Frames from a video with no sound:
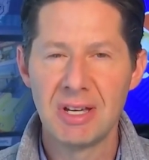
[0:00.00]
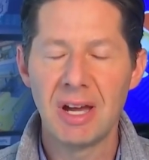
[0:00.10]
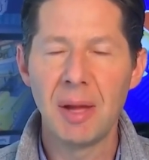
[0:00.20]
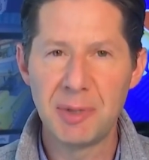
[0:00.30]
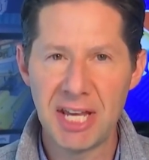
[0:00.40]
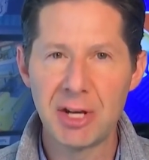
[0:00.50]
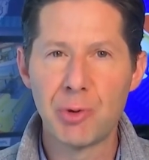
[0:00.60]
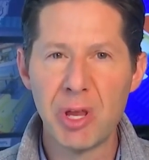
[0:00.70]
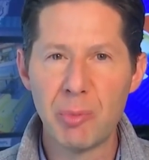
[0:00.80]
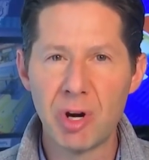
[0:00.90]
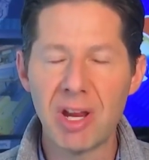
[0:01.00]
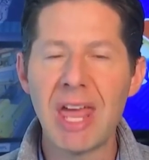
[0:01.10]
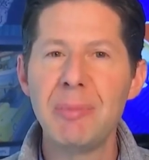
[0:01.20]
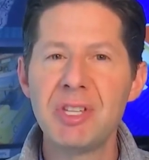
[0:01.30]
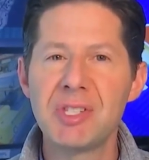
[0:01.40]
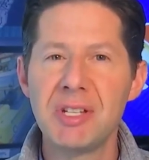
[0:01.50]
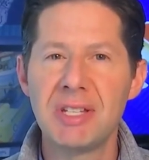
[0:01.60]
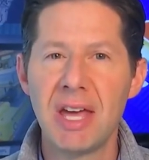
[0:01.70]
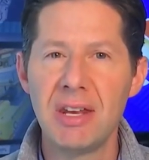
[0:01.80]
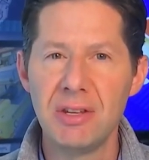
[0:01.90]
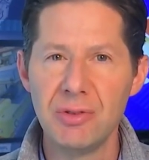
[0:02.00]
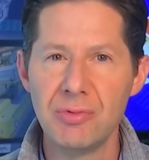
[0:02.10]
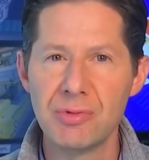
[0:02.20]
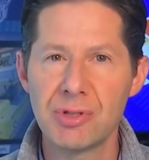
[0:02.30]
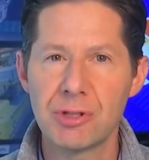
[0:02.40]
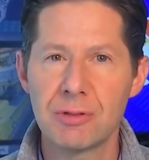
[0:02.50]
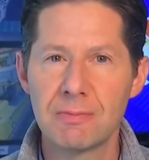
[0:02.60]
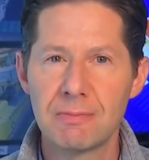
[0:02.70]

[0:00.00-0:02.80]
I'm Ted Greenberg, NBC 10 News.